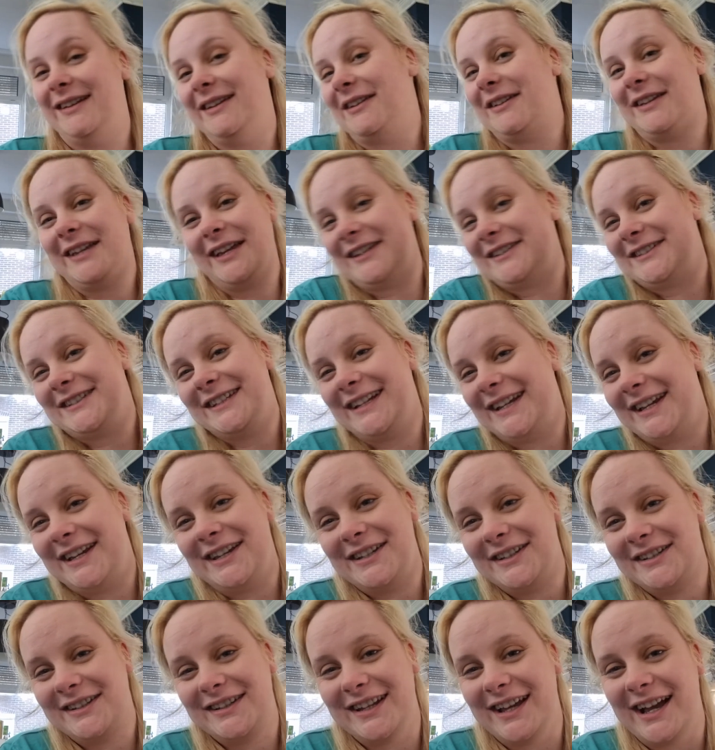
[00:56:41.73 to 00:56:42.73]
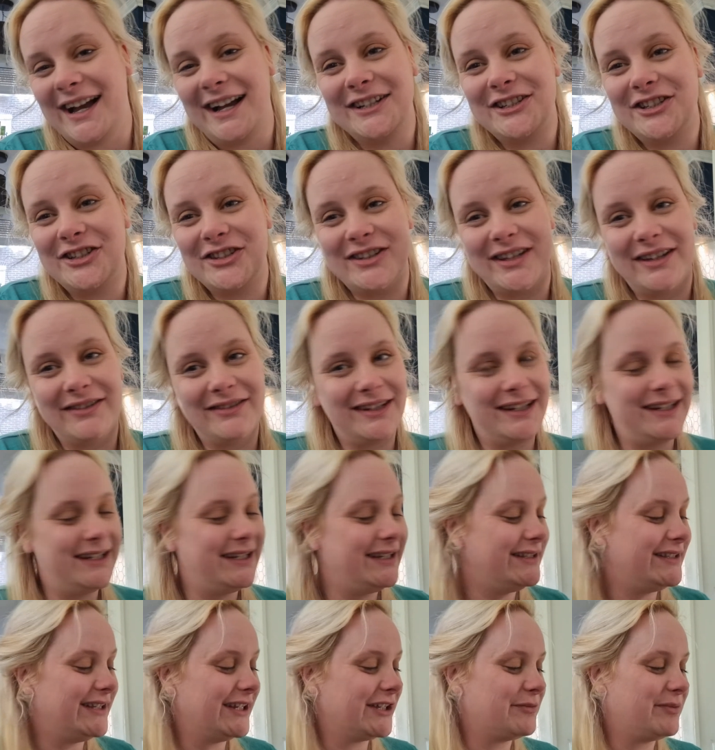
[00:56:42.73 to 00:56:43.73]
I guess I just have the
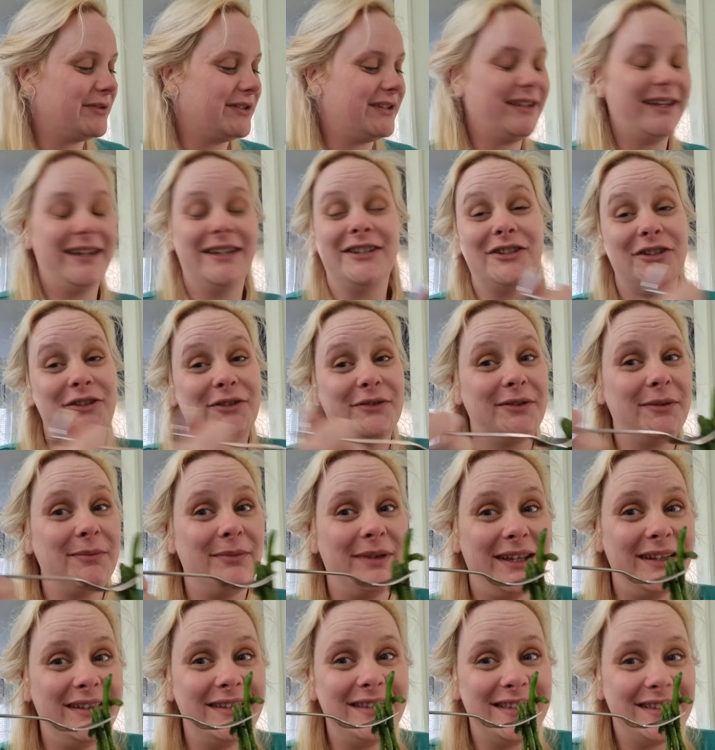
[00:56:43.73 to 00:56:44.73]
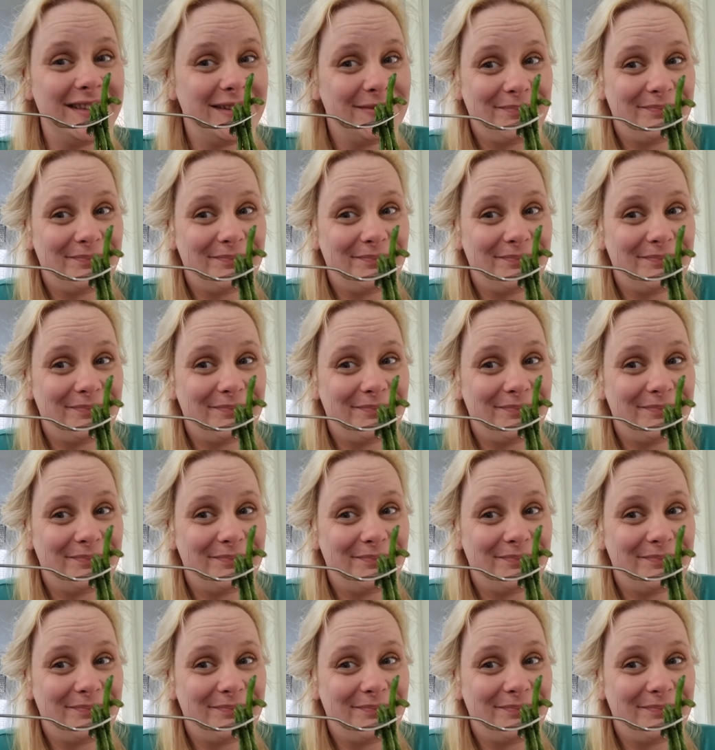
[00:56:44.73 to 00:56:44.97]
least expectation of the beans.